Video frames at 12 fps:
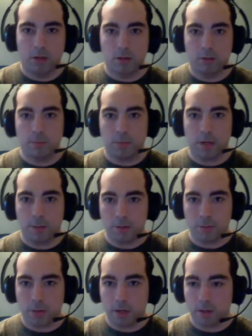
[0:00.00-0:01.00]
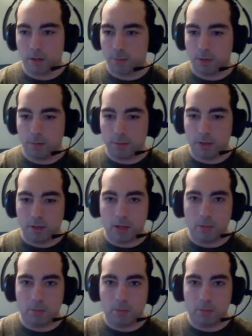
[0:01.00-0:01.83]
My name is Mike. I'm going to be the game